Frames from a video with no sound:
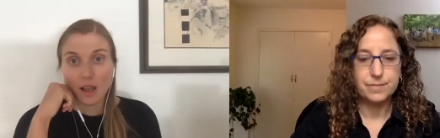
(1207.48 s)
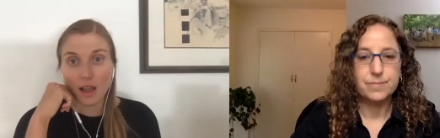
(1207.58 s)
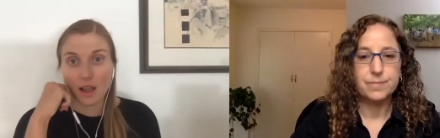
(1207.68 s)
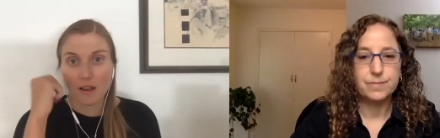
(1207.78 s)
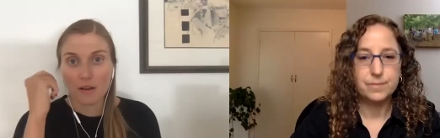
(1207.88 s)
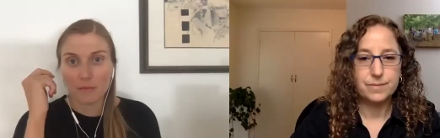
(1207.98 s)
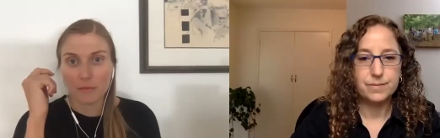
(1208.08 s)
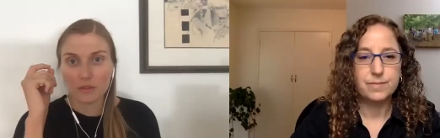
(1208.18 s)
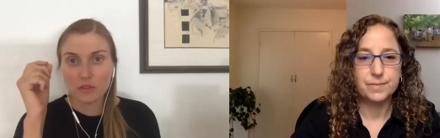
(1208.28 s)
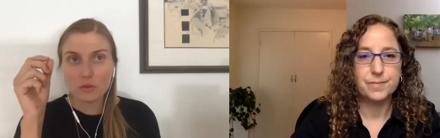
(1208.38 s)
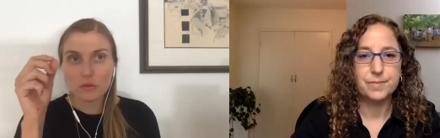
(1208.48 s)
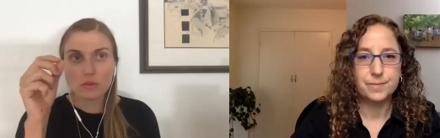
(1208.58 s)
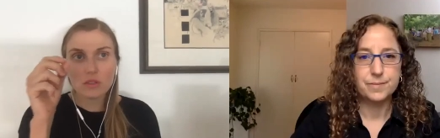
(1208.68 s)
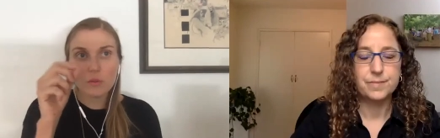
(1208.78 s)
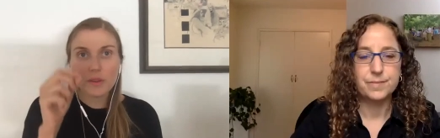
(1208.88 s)
Speaker 1: Um, so,
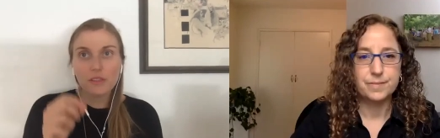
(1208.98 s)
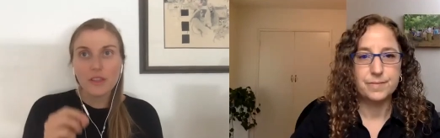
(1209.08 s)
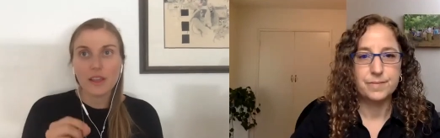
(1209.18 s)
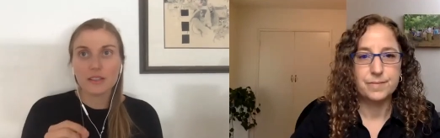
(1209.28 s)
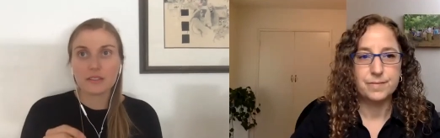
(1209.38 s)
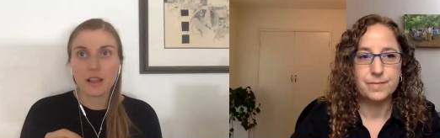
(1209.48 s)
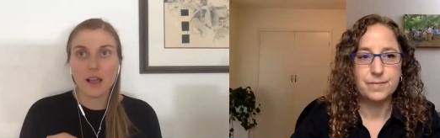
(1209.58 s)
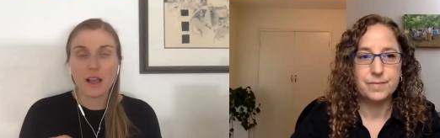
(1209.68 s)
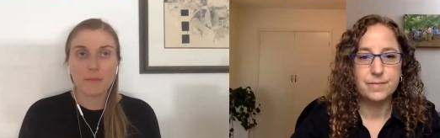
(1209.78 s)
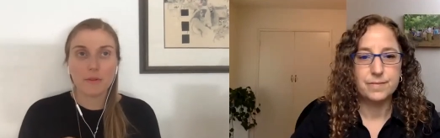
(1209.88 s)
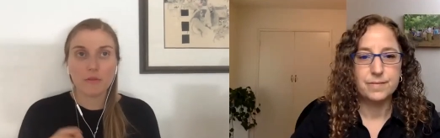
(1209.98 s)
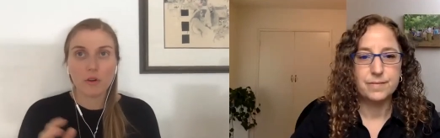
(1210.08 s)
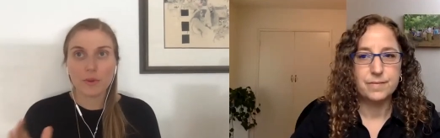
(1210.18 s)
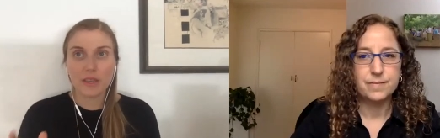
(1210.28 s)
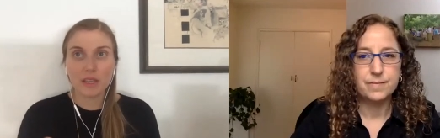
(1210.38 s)
so with this, um, before
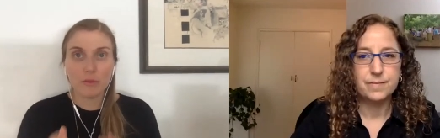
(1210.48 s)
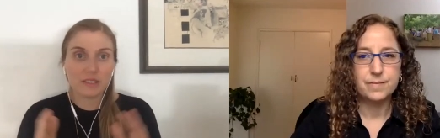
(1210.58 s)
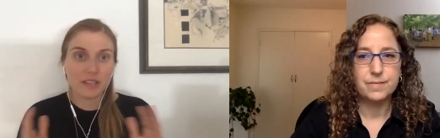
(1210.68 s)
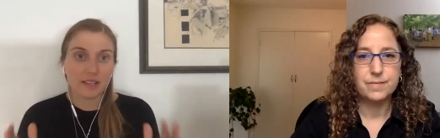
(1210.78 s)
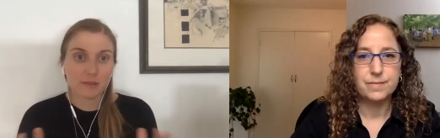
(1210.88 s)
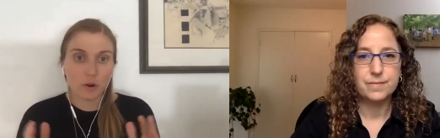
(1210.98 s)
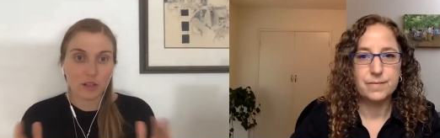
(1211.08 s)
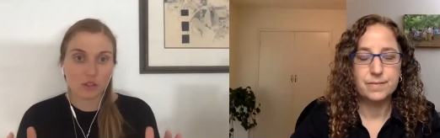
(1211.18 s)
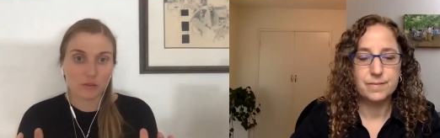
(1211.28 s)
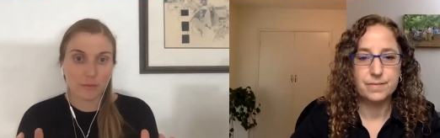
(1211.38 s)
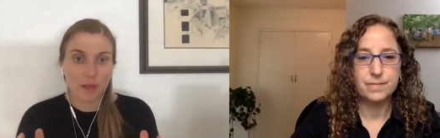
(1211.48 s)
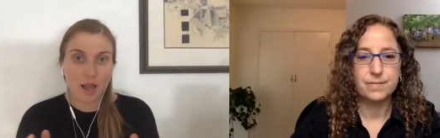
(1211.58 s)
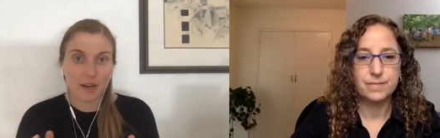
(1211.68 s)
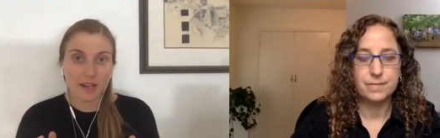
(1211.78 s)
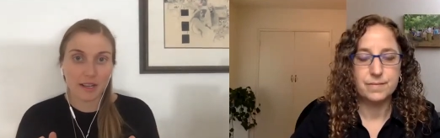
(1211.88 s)
we we take some questions from the
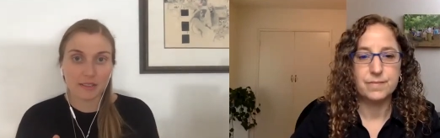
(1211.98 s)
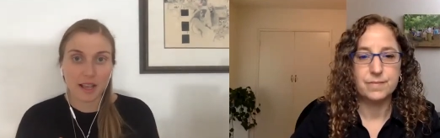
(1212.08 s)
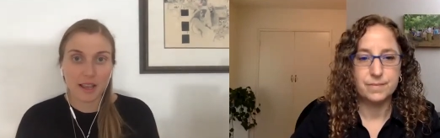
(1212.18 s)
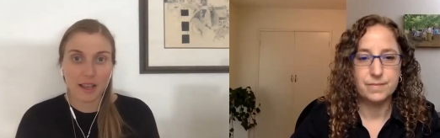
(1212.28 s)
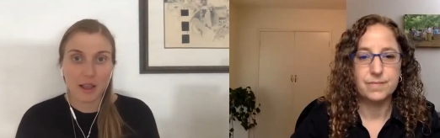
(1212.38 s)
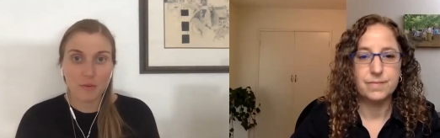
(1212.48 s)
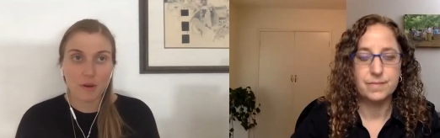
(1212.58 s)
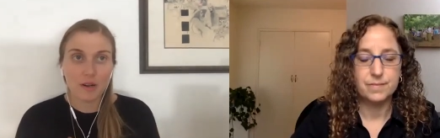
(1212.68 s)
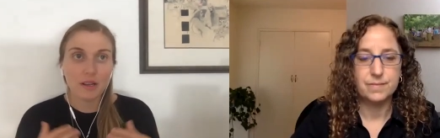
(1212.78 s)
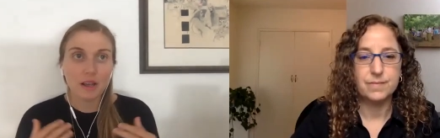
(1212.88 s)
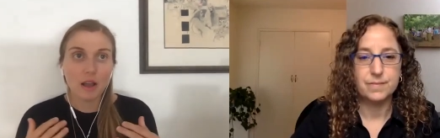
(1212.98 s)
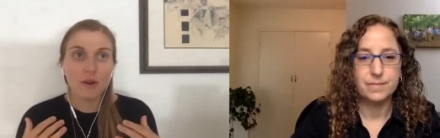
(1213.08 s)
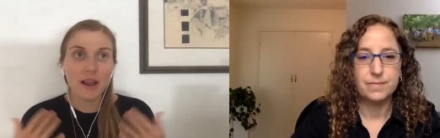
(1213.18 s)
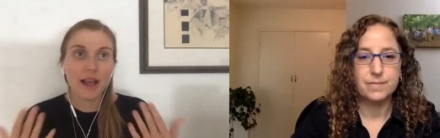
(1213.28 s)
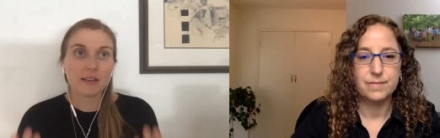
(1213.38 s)
audience, I I want to I
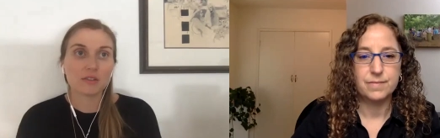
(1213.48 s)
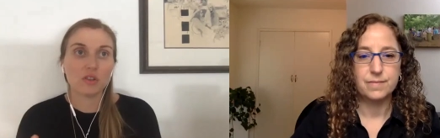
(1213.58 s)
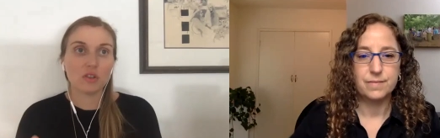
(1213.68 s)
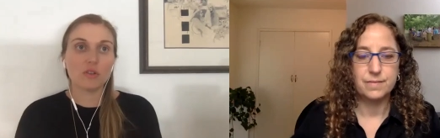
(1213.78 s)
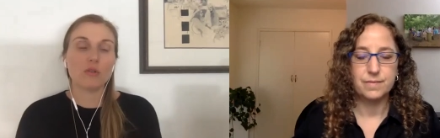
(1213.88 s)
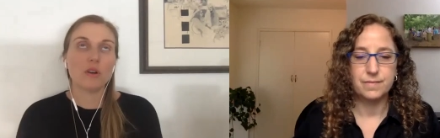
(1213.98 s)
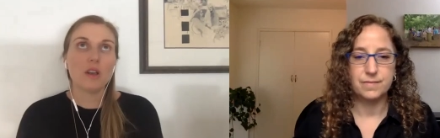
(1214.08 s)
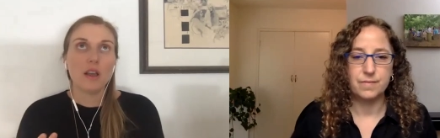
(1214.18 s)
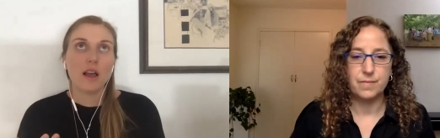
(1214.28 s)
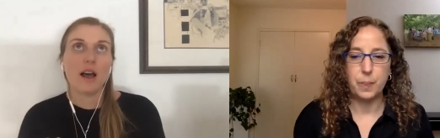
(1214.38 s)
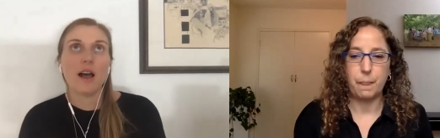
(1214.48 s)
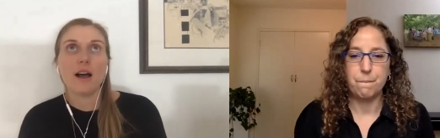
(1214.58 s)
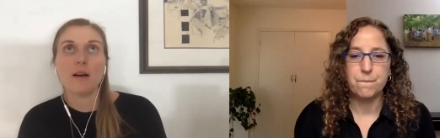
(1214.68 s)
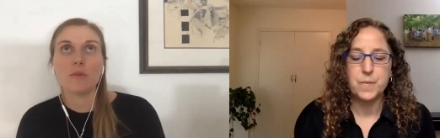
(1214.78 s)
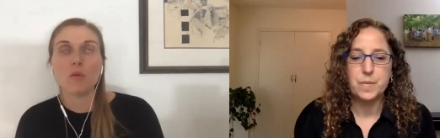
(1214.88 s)
want to ask you,
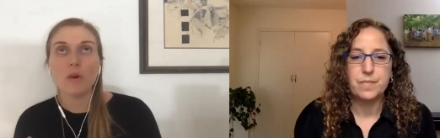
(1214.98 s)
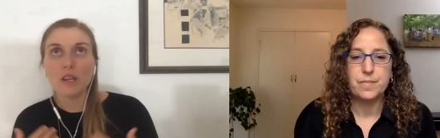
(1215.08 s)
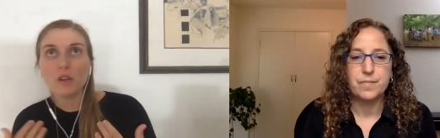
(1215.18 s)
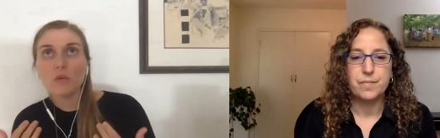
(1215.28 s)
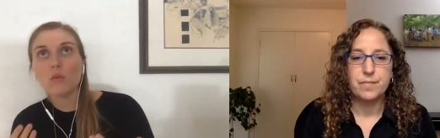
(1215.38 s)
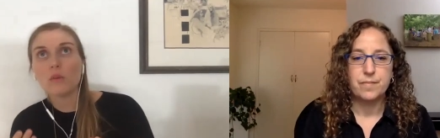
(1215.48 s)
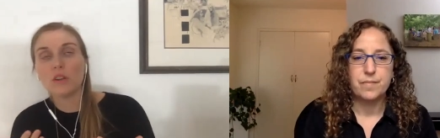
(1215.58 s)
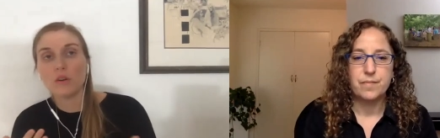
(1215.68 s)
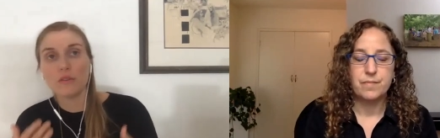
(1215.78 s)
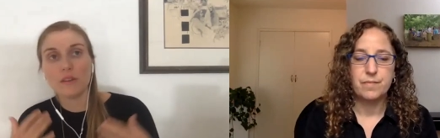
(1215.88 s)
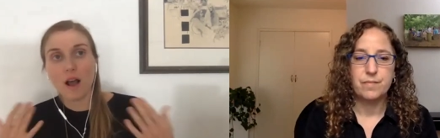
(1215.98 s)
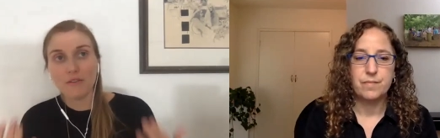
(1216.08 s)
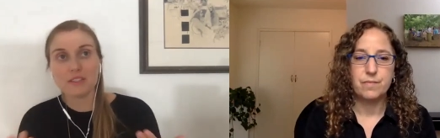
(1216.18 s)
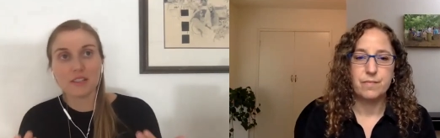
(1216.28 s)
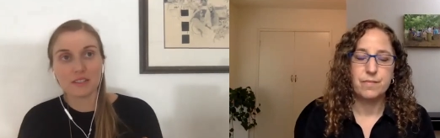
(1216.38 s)
um, what do you you know?
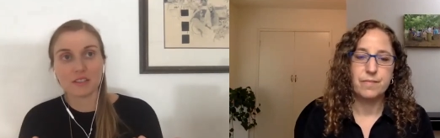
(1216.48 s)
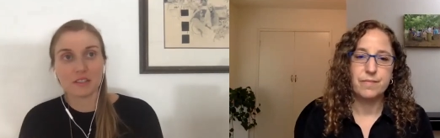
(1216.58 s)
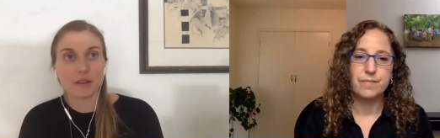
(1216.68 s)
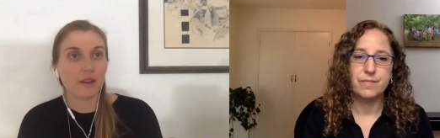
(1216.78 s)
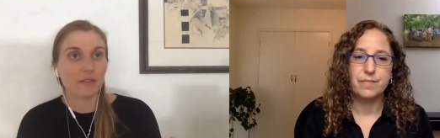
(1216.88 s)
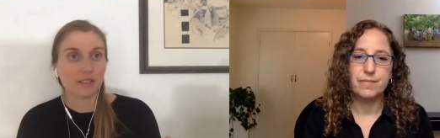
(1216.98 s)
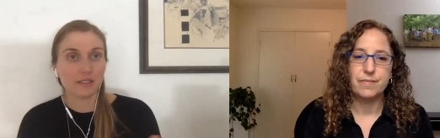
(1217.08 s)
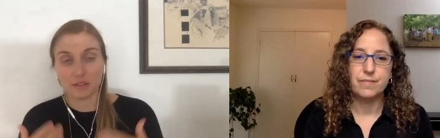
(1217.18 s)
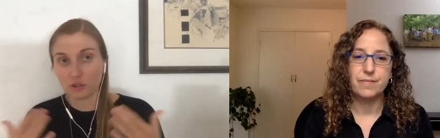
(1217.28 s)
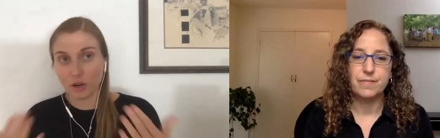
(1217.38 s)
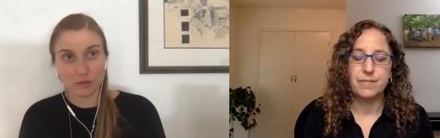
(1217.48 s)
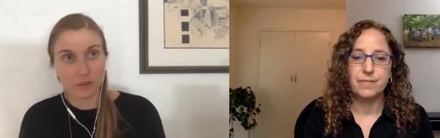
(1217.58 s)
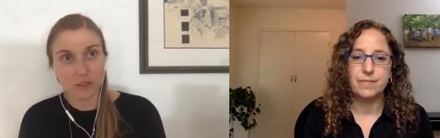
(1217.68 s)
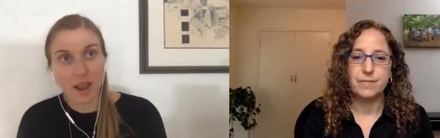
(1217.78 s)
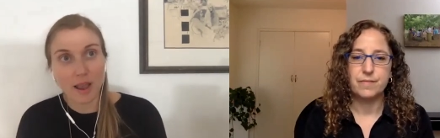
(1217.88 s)
Obviously, this is a this is a
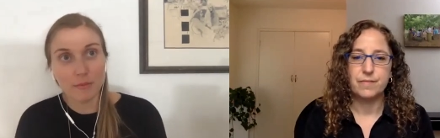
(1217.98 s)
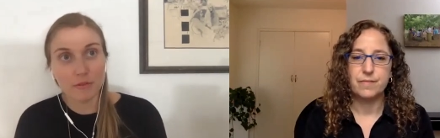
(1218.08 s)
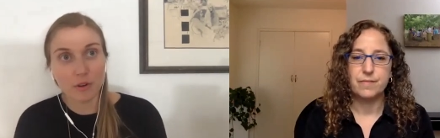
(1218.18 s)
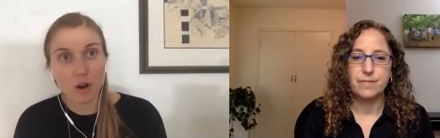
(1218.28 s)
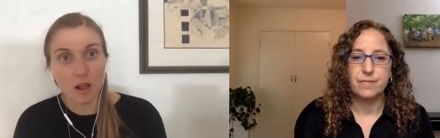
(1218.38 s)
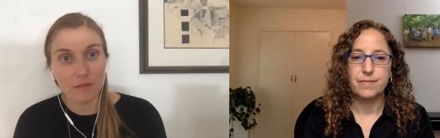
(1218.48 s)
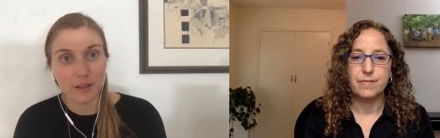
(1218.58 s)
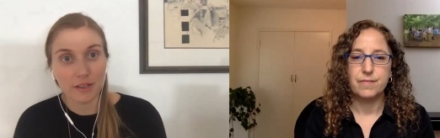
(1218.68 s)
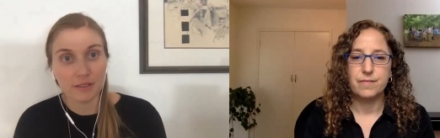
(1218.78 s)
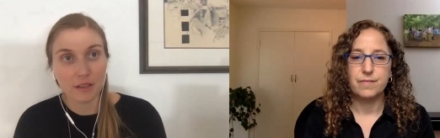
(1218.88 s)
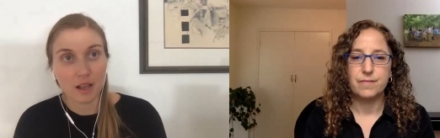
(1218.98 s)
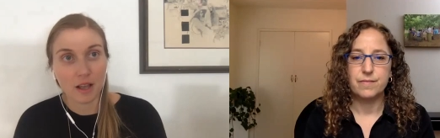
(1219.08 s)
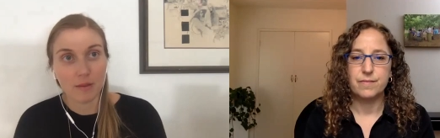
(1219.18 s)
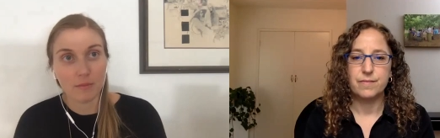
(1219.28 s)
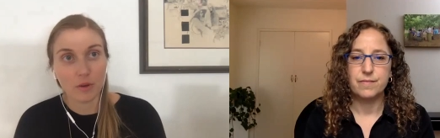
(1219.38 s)
stressful time for all of us
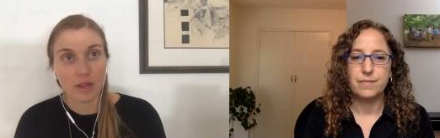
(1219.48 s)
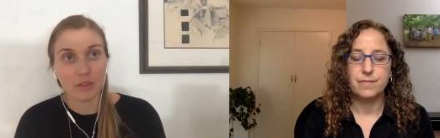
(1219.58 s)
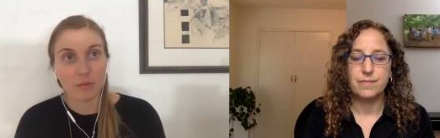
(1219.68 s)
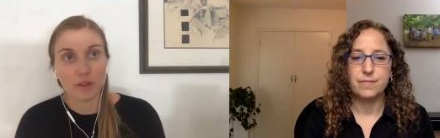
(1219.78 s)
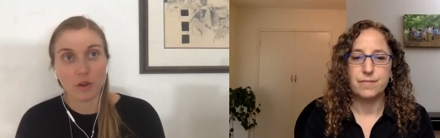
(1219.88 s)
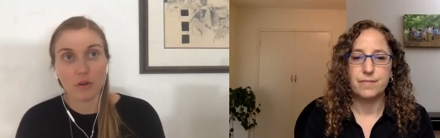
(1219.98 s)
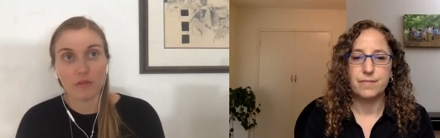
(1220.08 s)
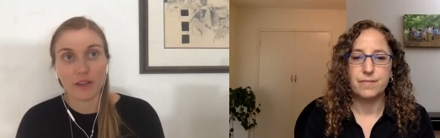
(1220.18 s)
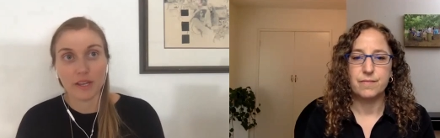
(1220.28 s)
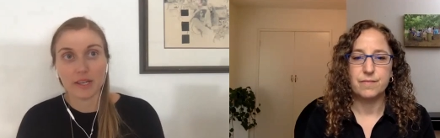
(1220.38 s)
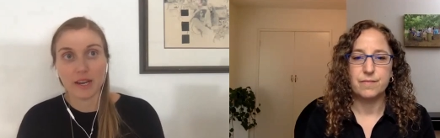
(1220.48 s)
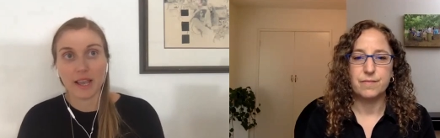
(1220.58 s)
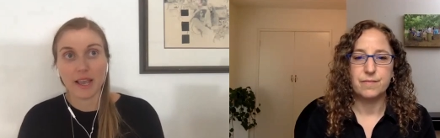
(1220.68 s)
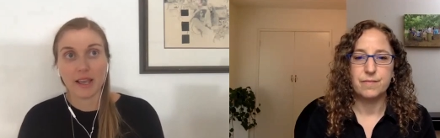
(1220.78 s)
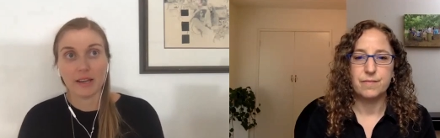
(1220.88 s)
um, with with COVID,
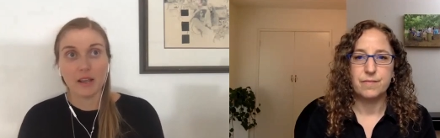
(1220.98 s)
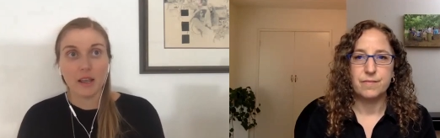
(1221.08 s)
and